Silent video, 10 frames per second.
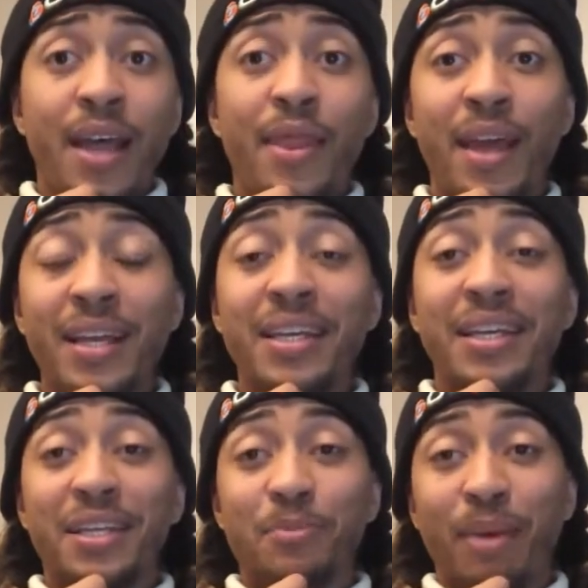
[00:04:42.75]
Then he
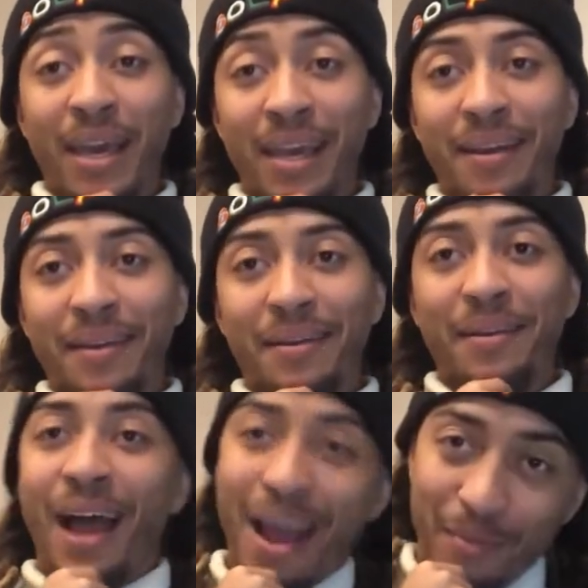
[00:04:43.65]
gets paid
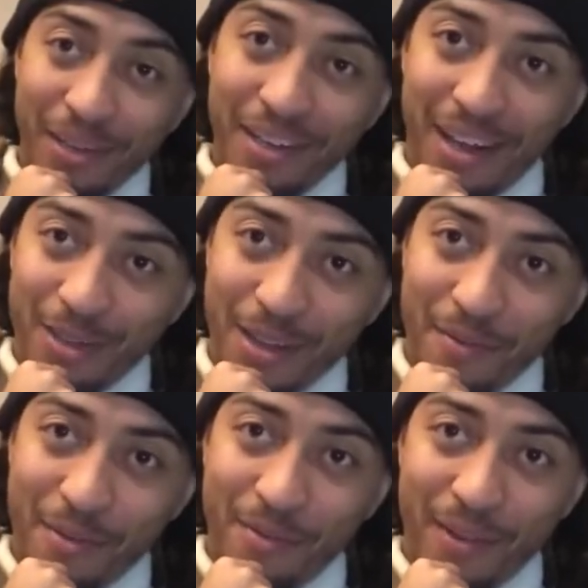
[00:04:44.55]
nine million dollars
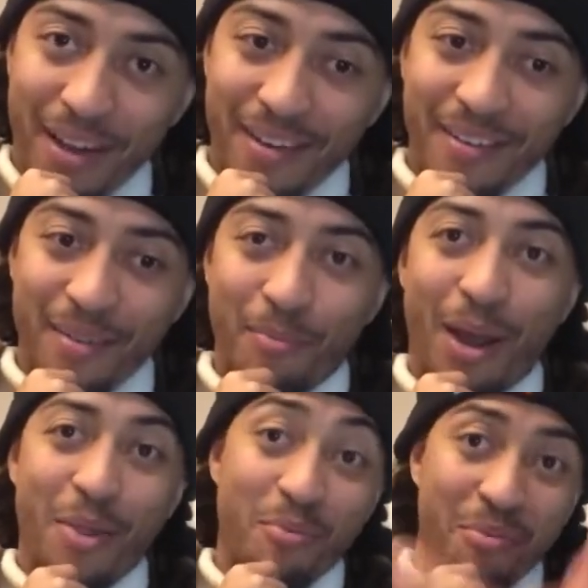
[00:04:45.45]
after the fight
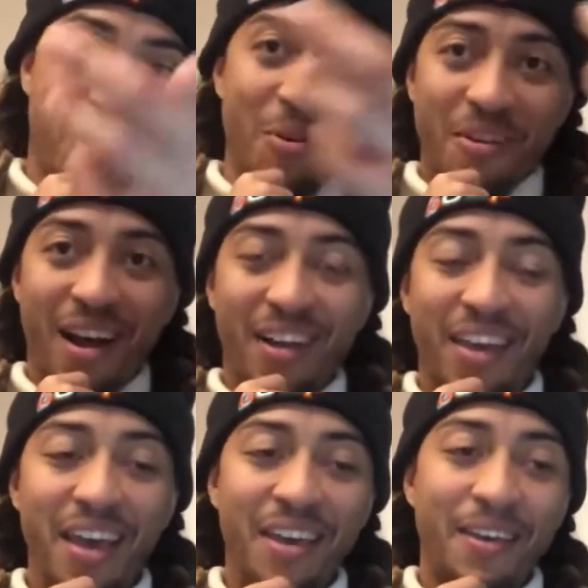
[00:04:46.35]
by the promoter, Don
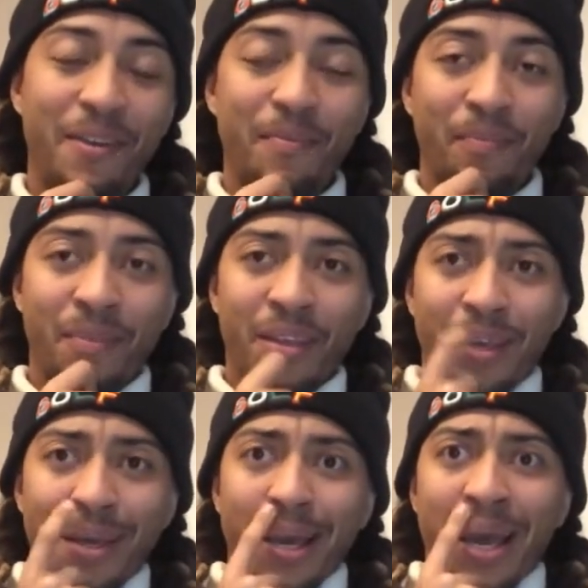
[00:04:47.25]
King.
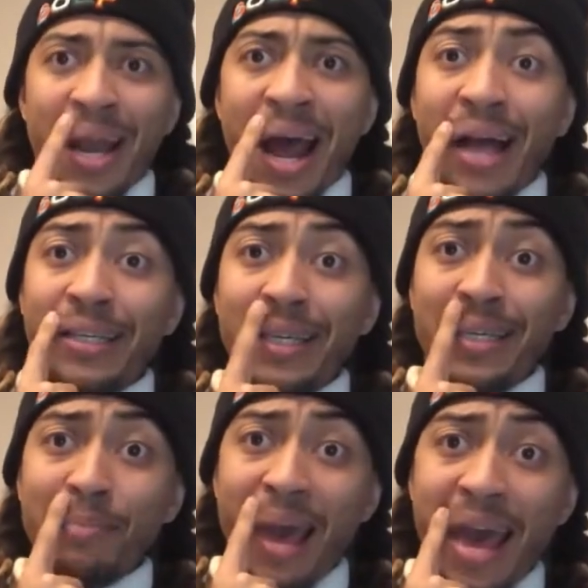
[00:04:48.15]
And Ali
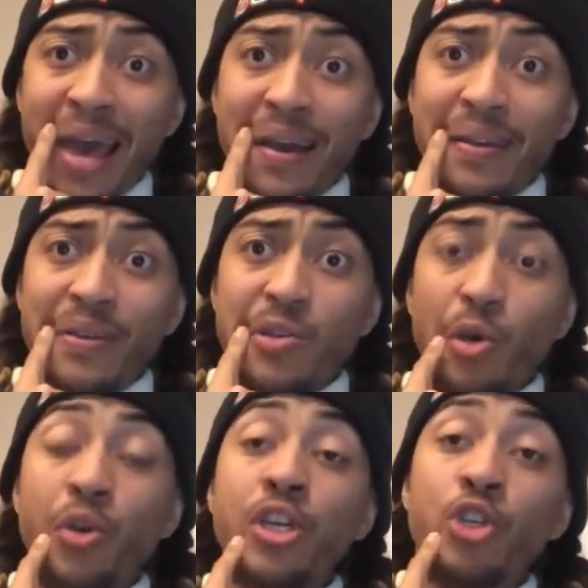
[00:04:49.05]
gets mad.
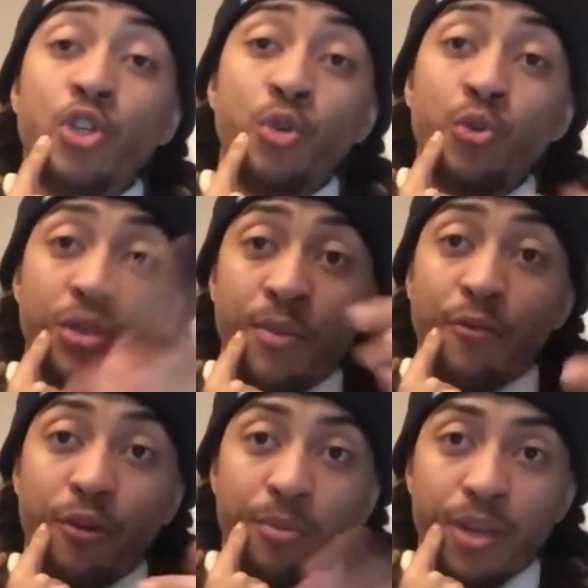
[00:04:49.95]
So he sues him
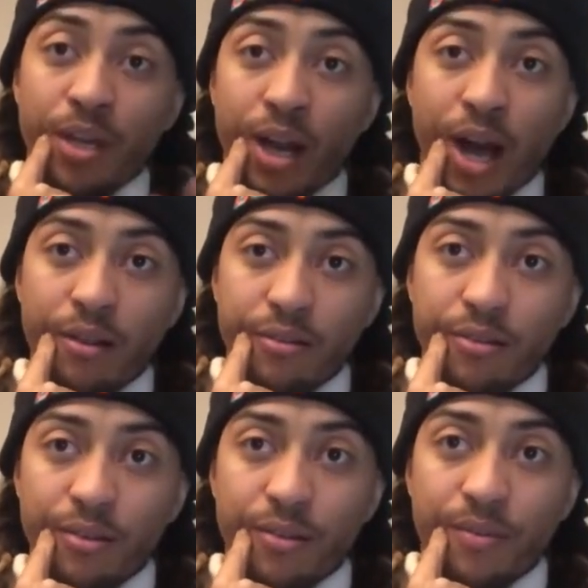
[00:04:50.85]
for a million dollars